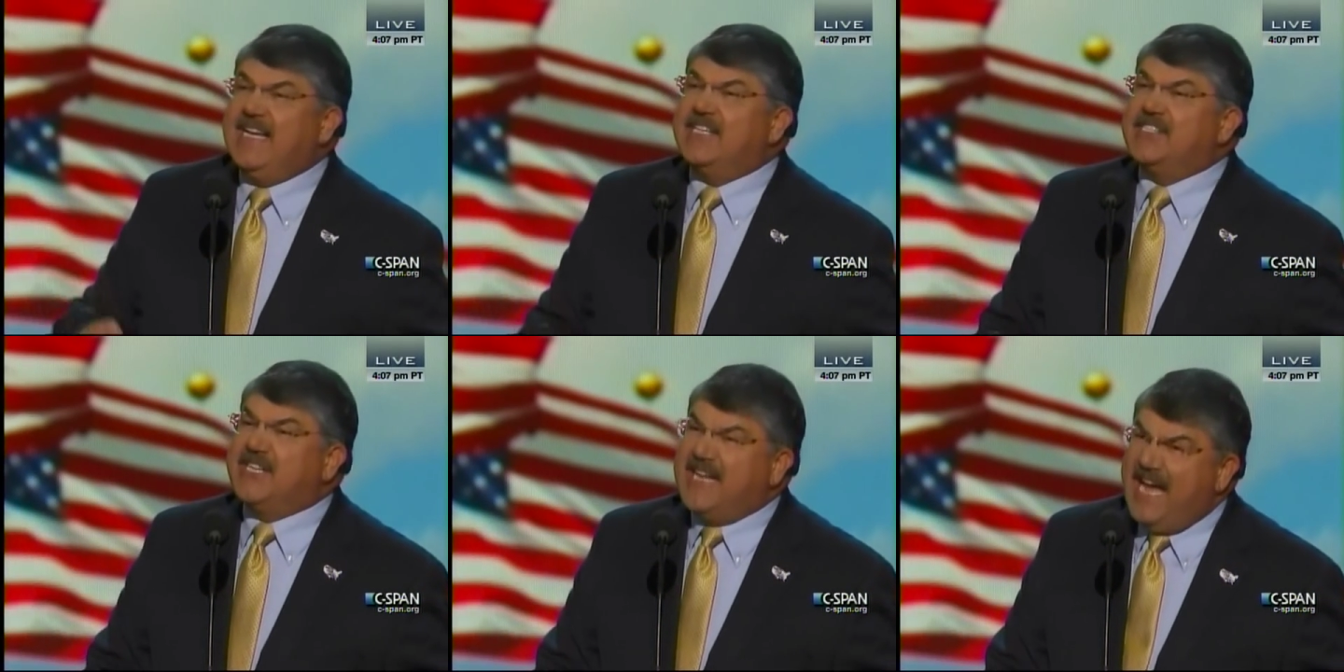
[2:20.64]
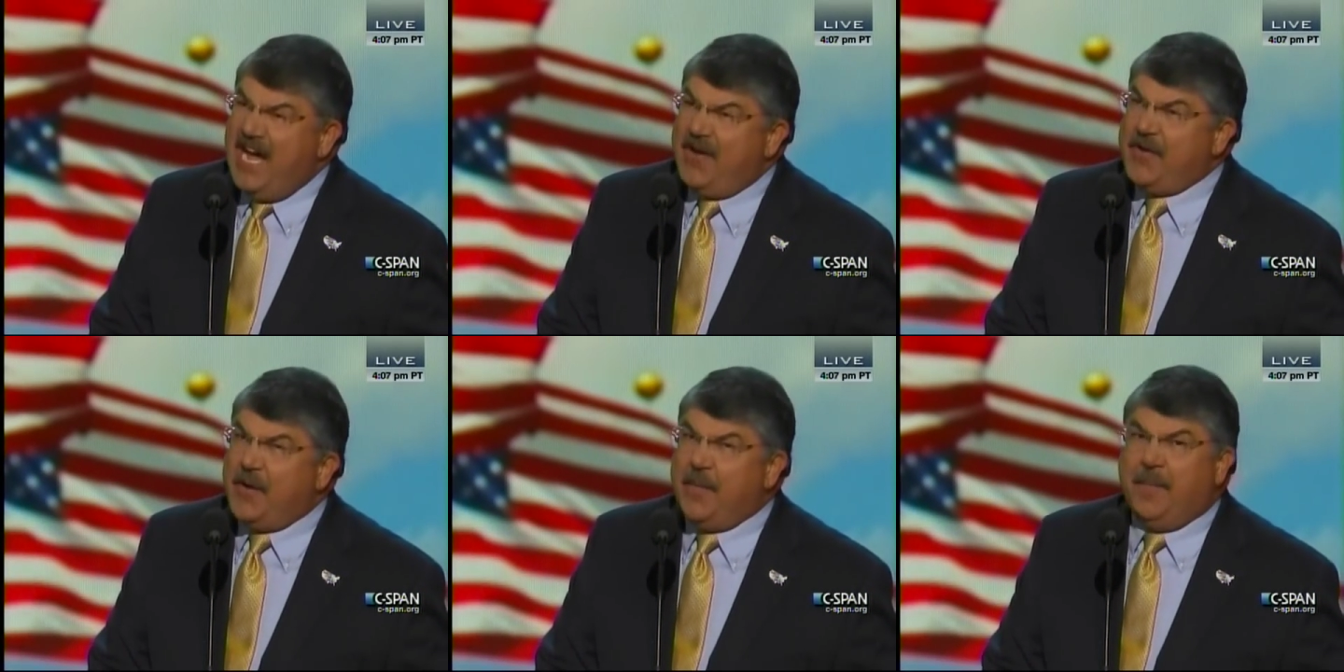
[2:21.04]
its
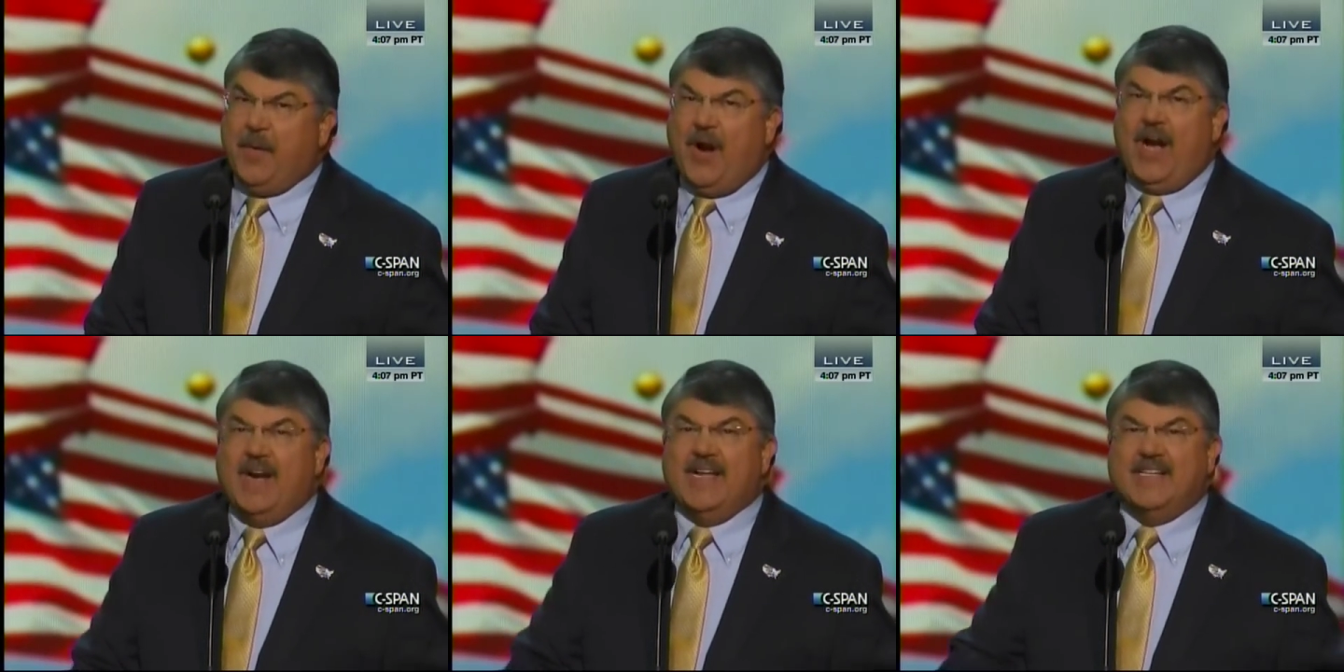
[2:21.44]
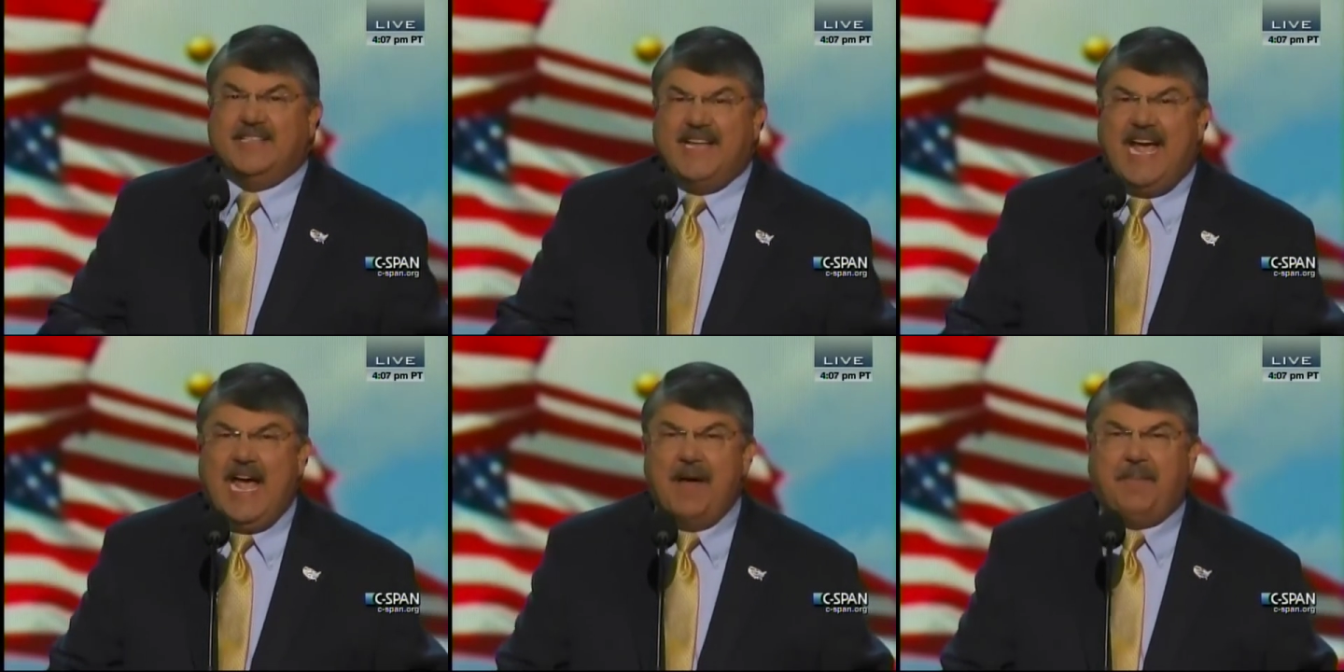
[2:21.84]
counterpart in
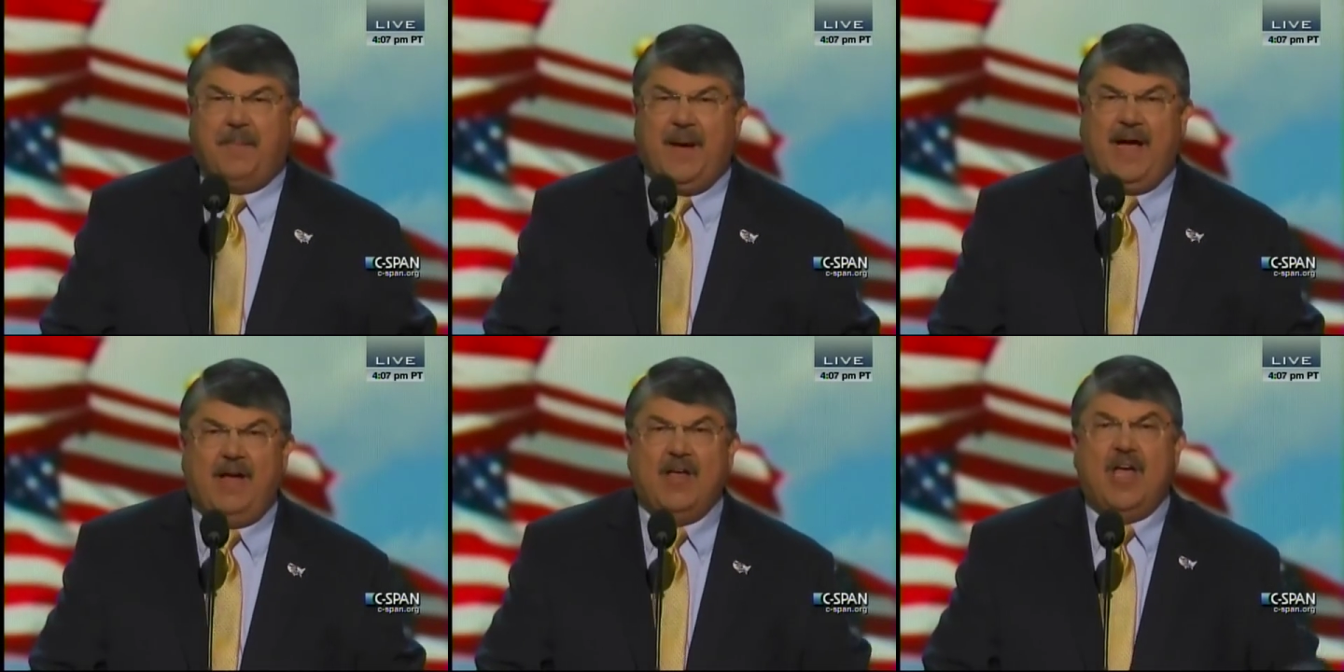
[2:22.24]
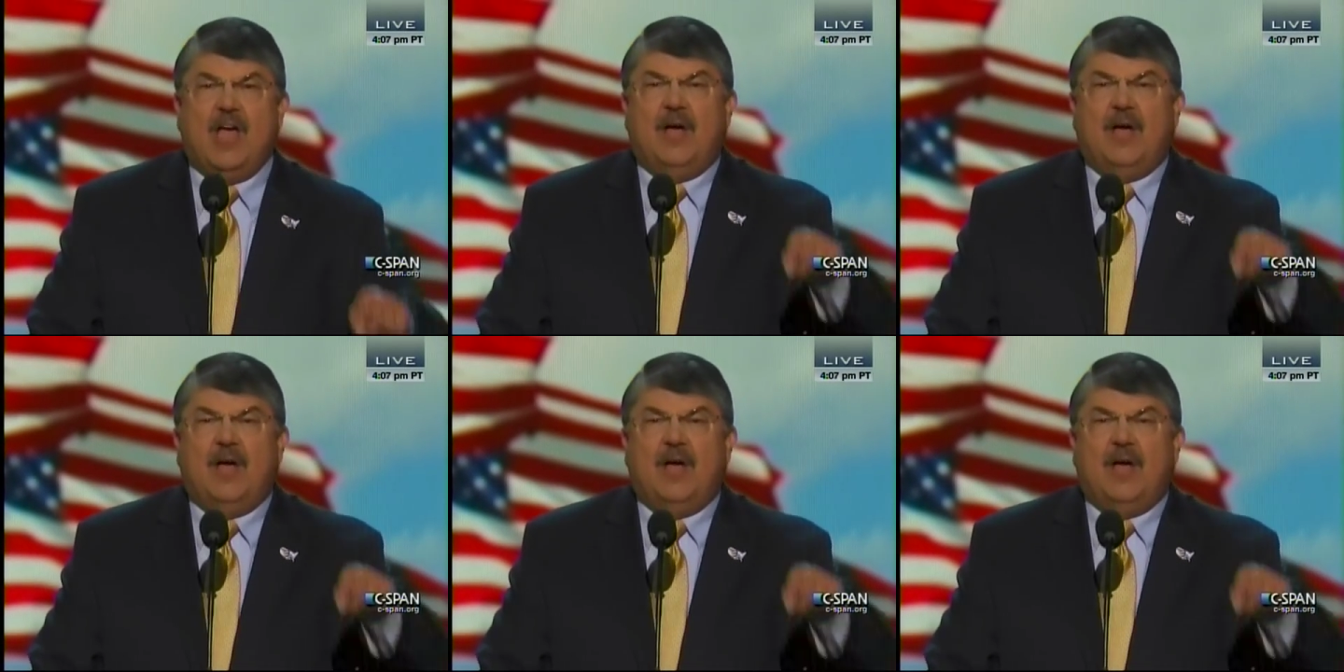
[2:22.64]
Tampa,